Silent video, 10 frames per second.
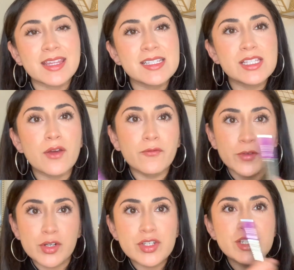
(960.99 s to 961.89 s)
is the
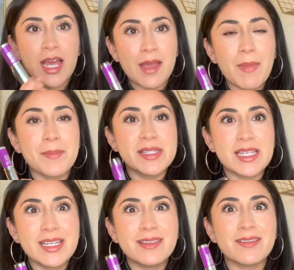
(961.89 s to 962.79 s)
first time I'm
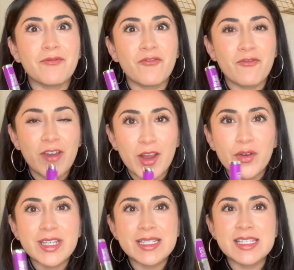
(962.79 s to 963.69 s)
seeing the
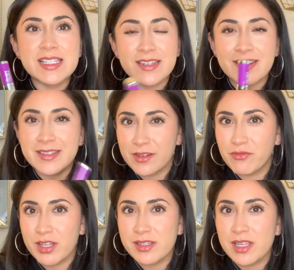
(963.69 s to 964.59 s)
very distinct
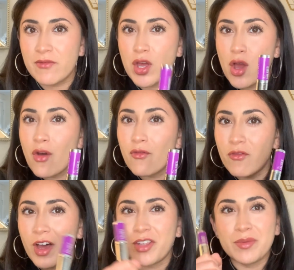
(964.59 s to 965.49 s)
difference of
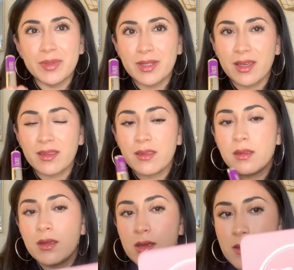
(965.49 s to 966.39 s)
volume and length.
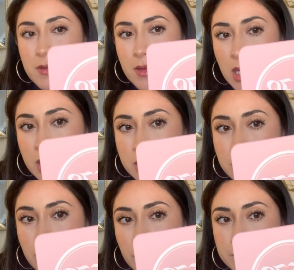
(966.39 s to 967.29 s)

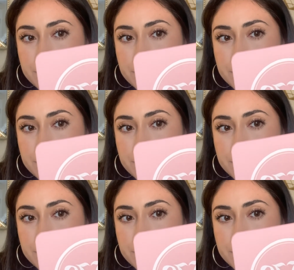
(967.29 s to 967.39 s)
So,